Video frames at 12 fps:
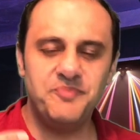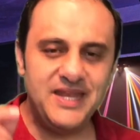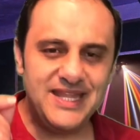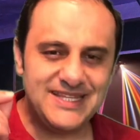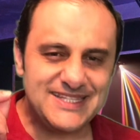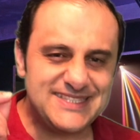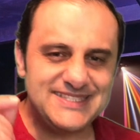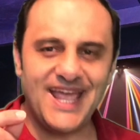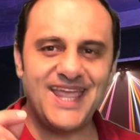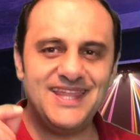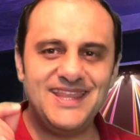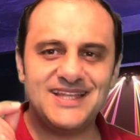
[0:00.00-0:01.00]
meaning the
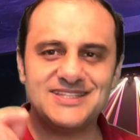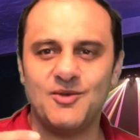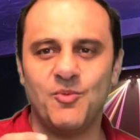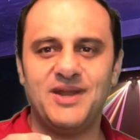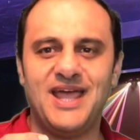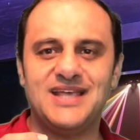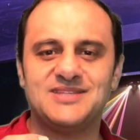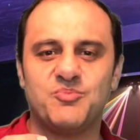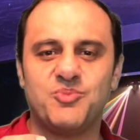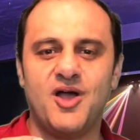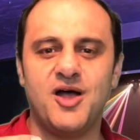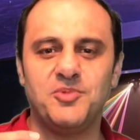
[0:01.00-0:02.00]
second that someone has a
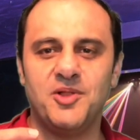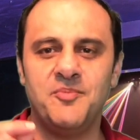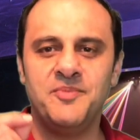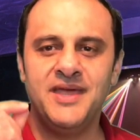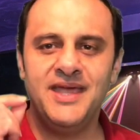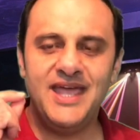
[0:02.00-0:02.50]
problem,